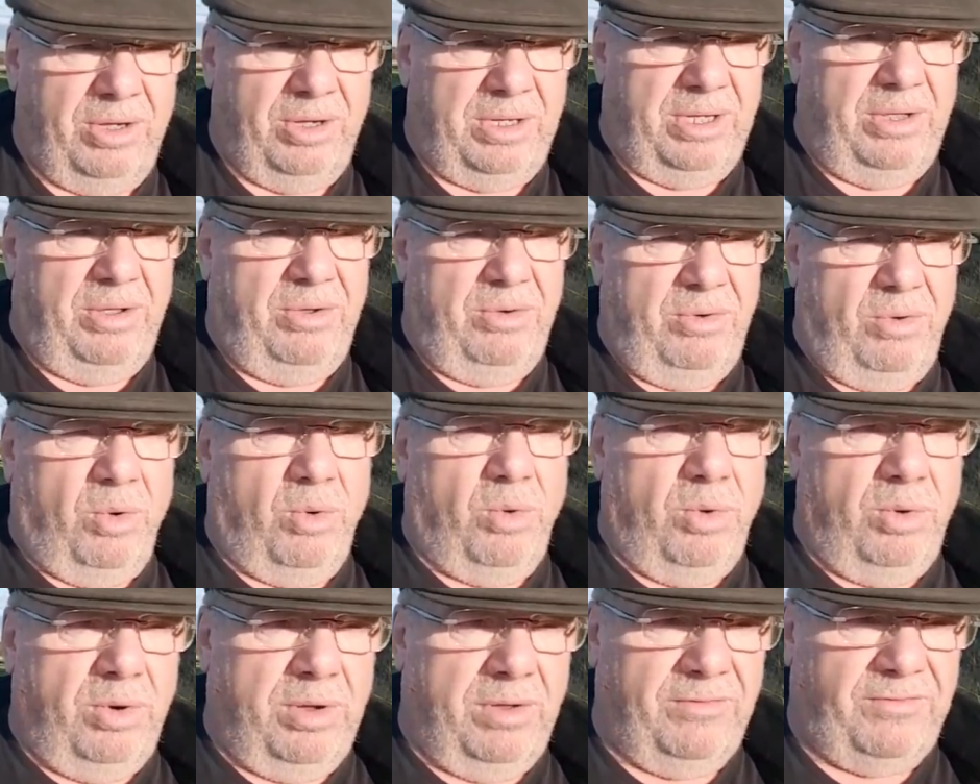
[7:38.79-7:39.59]

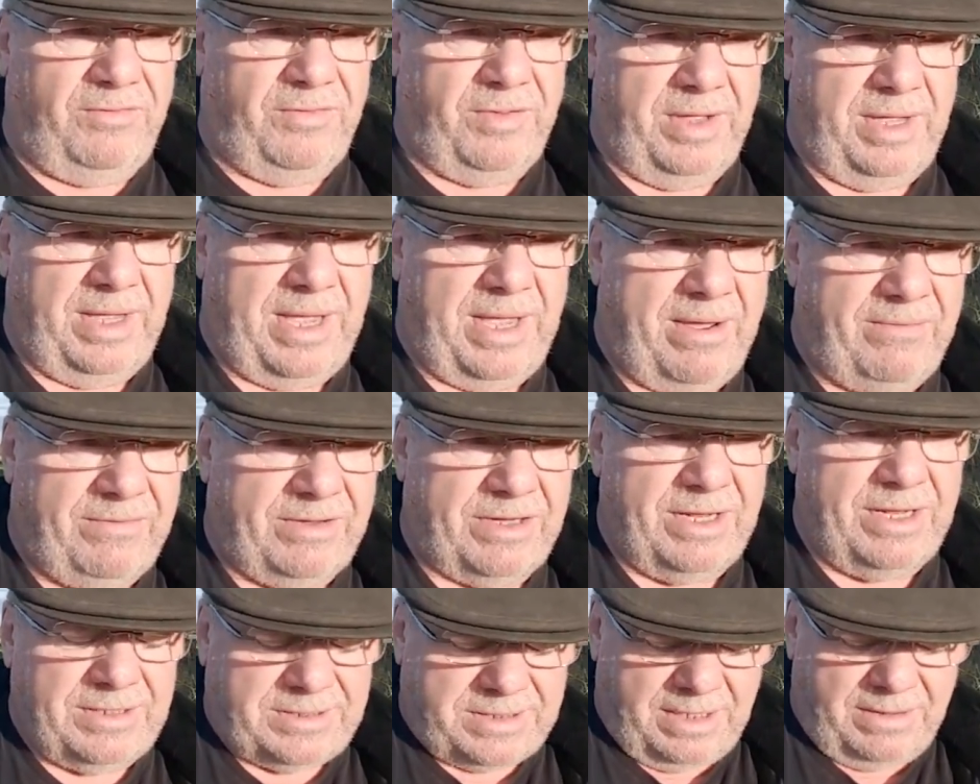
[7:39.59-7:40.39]
all of the
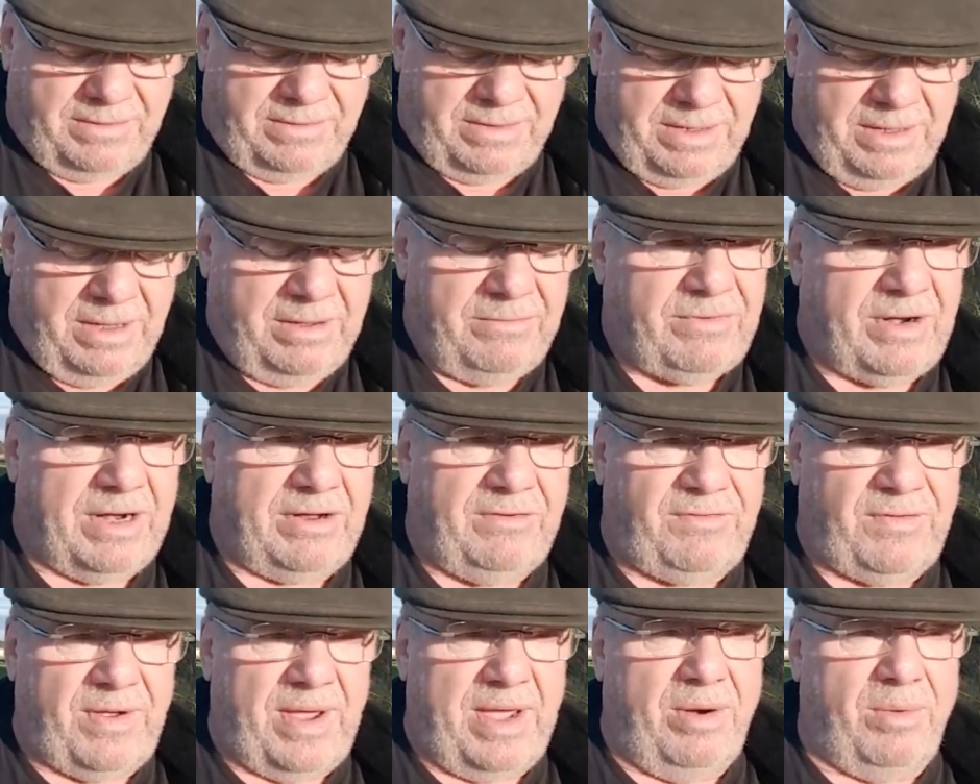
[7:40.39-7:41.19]
evidence in a
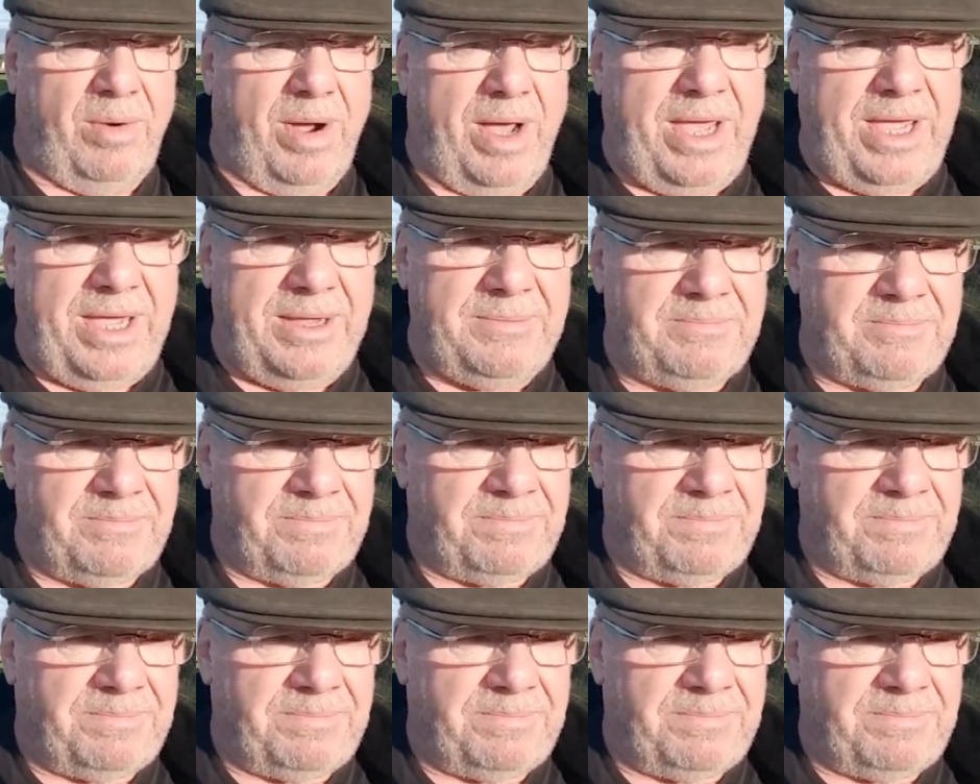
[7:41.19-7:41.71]
very fair way,